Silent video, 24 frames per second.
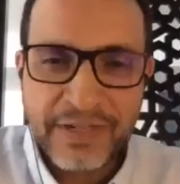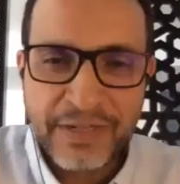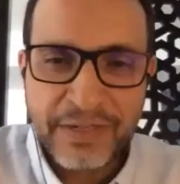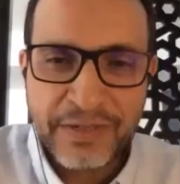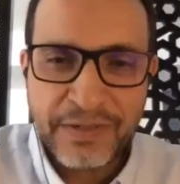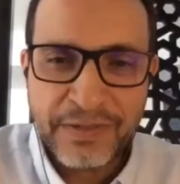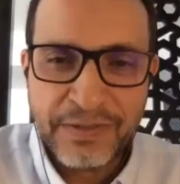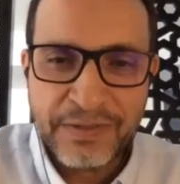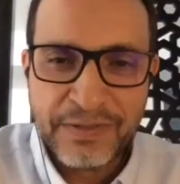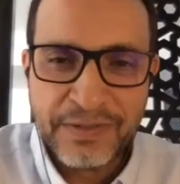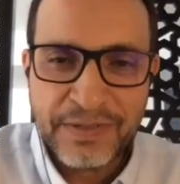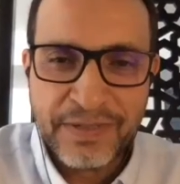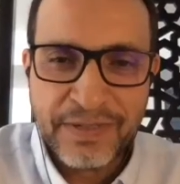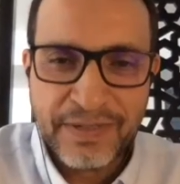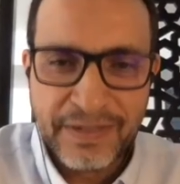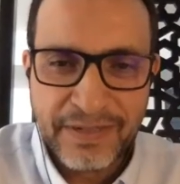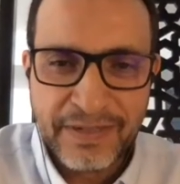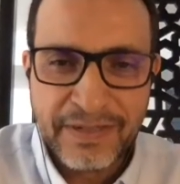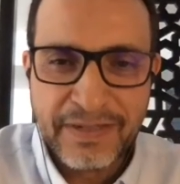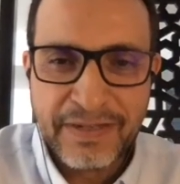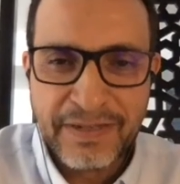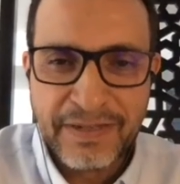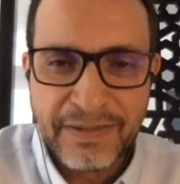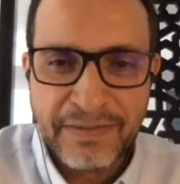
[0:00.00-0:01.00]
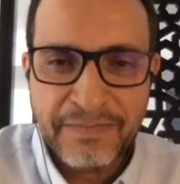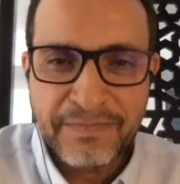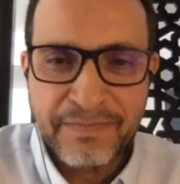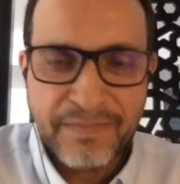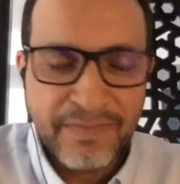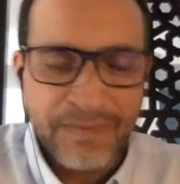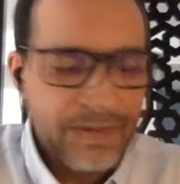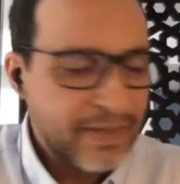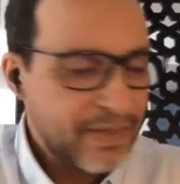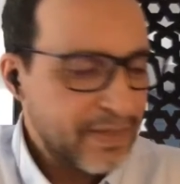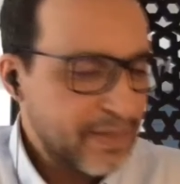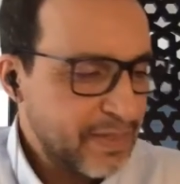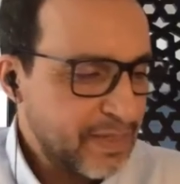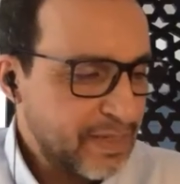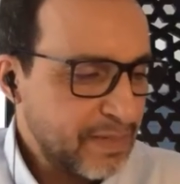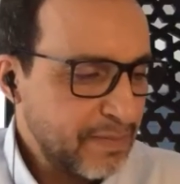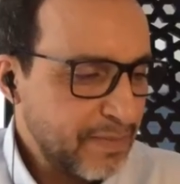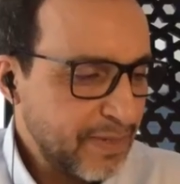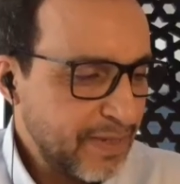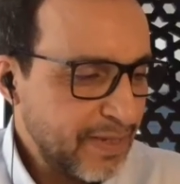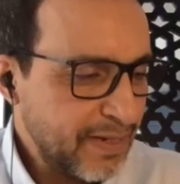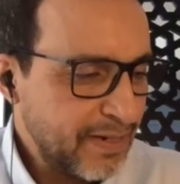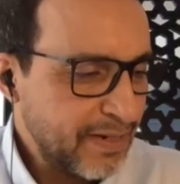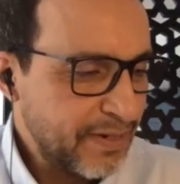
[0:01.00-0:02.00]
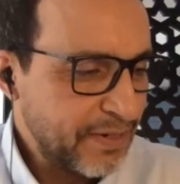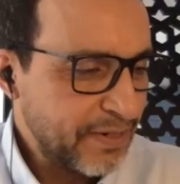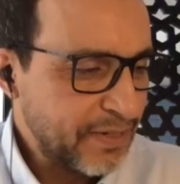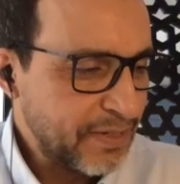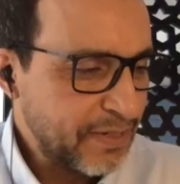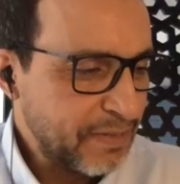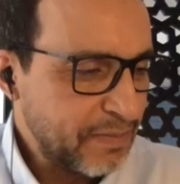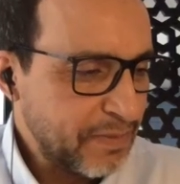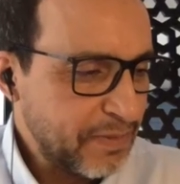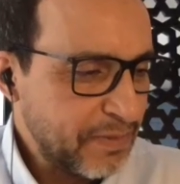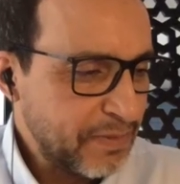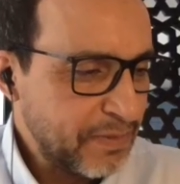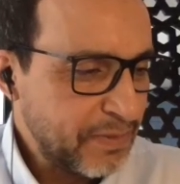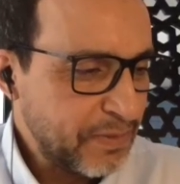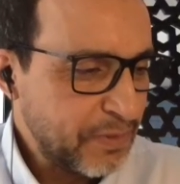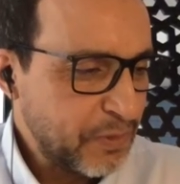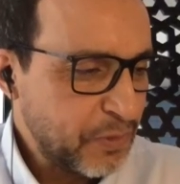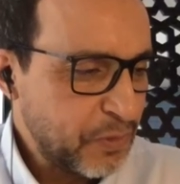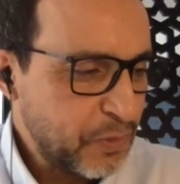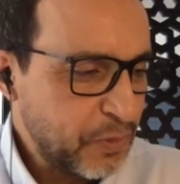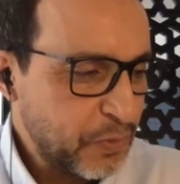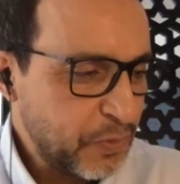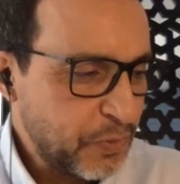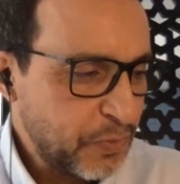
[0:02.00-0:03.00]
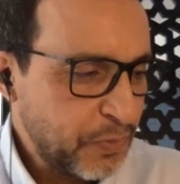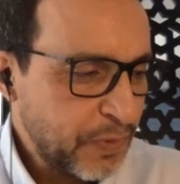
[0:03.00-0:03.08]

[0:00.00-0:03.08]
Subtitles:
good similarity between the two.